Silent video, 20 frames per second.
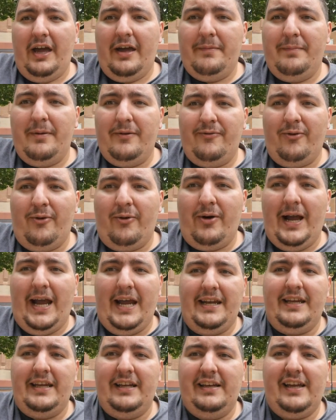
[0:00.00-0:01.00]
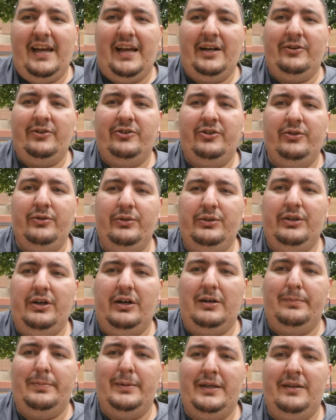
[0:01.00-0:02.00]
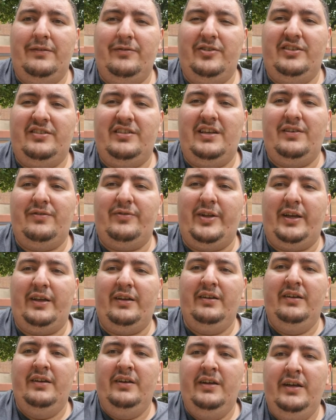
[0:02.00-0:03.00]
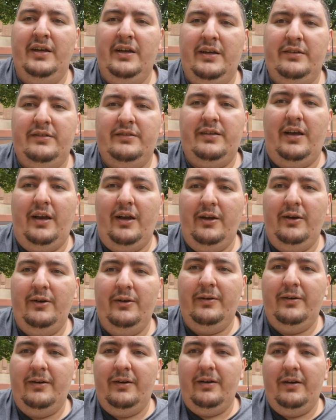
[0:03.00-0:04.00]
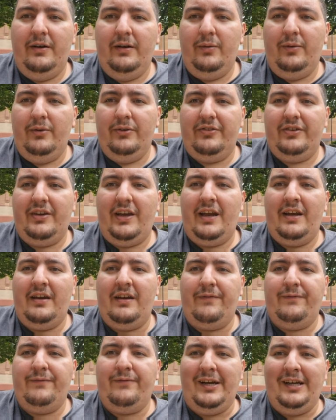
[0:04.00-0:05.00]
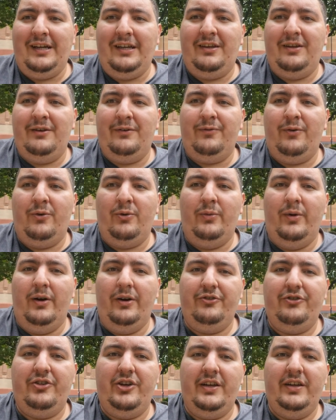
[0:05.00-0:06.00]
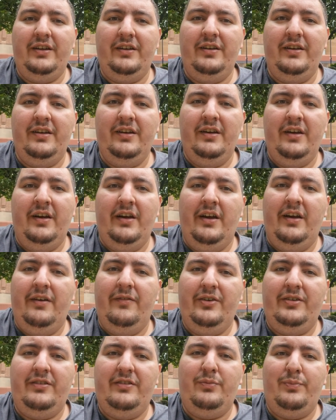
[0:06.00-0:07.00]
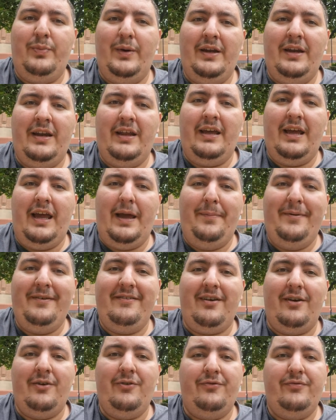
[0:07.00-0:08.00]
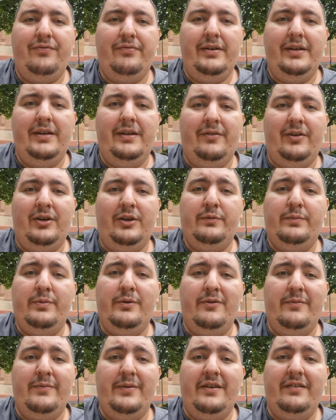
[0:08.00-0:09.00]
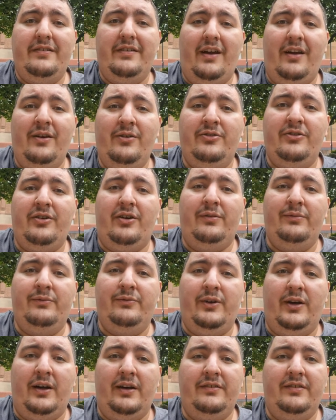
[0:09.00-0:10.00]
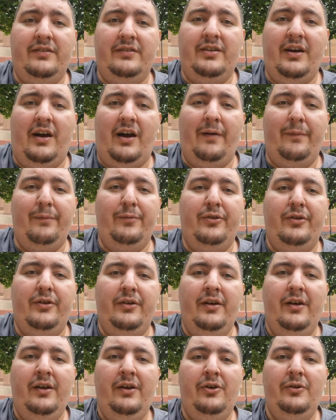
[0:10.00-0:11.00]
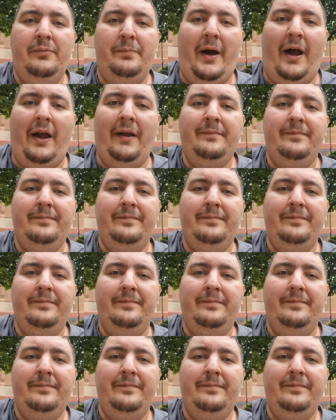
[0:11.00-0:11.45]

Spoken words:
before heading down to Derby this evening. So once again, thank you for watching. This has been episode 3 of Exploring the East Coast on Flights and Times. Goodbye.